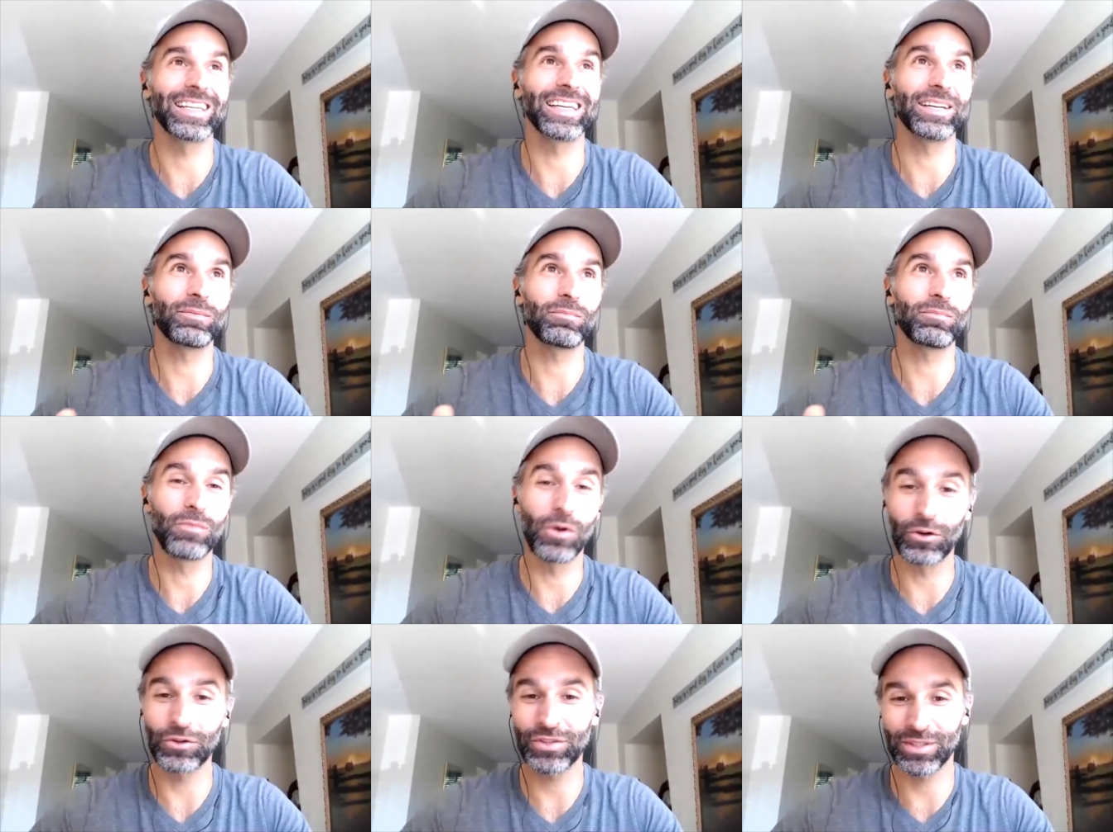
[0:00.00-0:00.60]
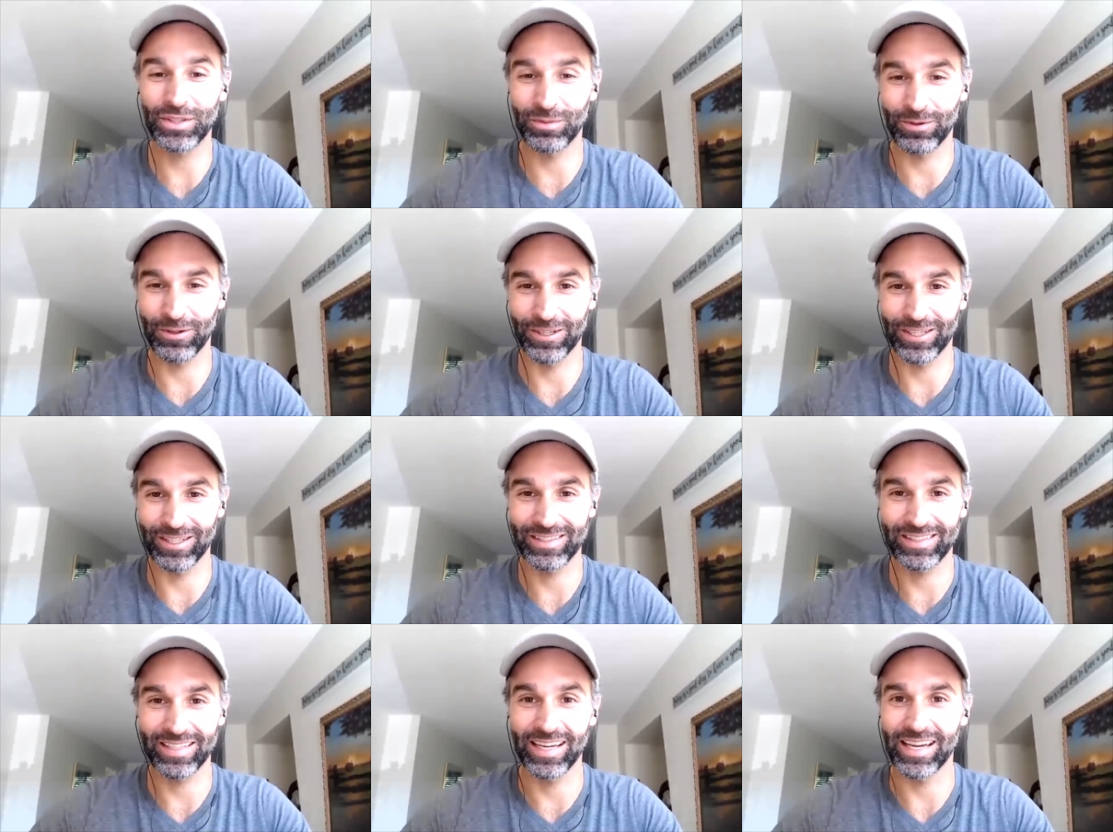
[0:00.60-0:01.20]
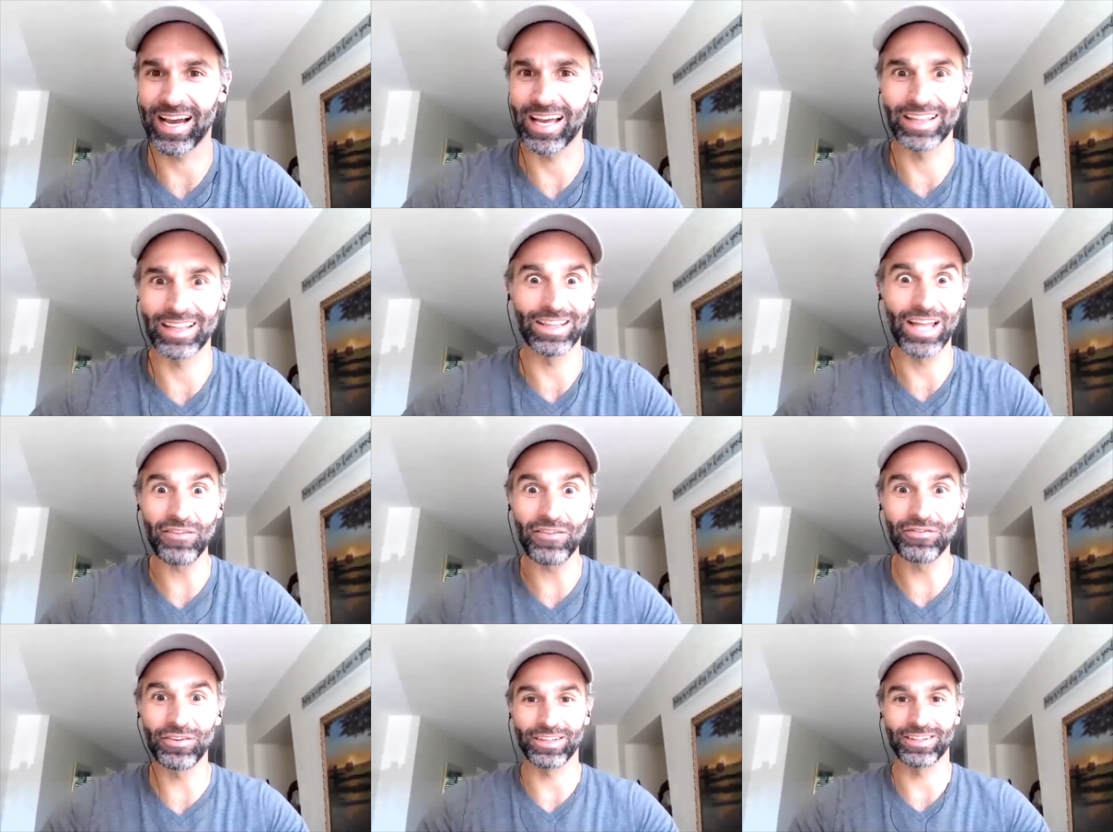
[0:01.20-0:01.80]
most of them are going to say, I
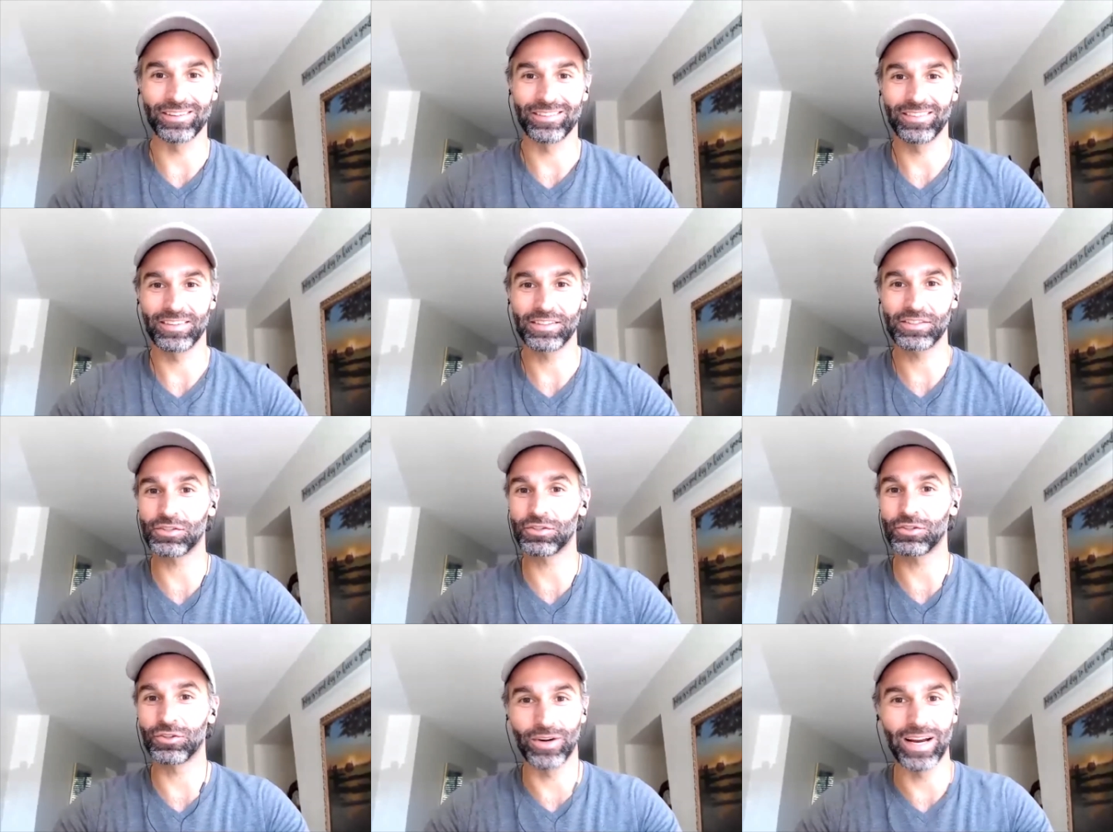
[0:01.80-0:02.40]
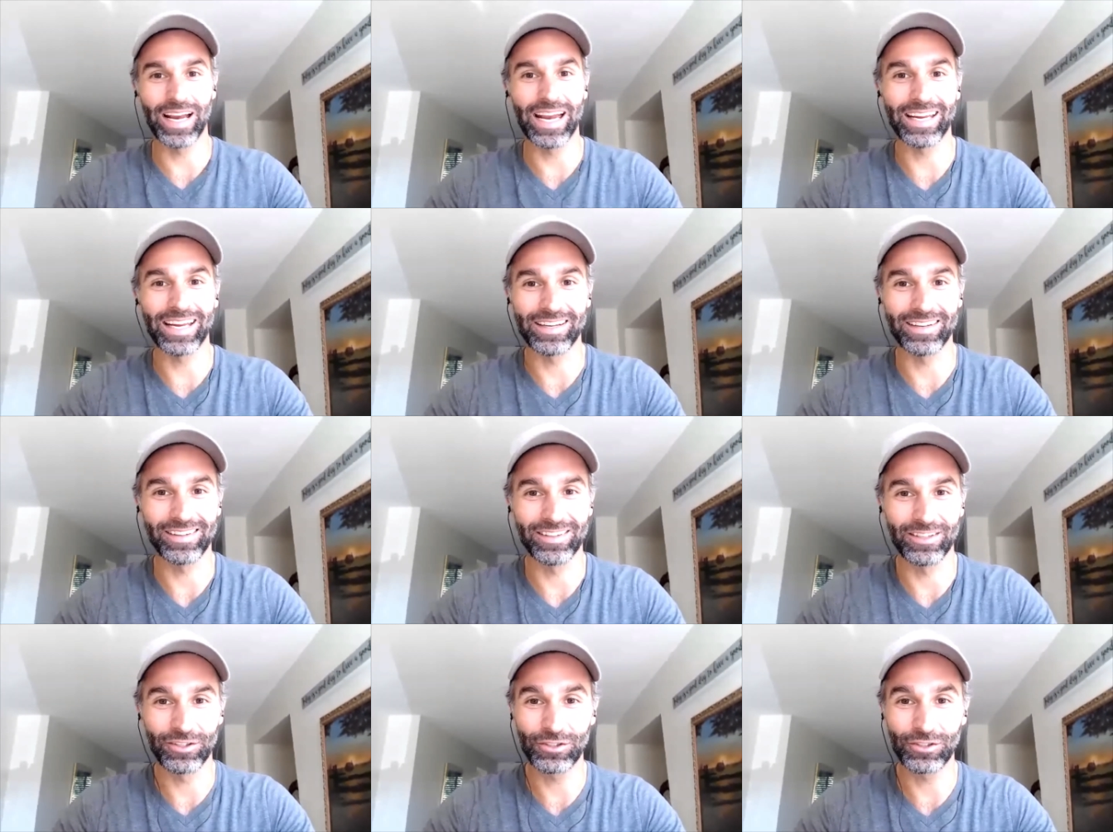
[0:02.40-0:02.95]
love it. This is great. You should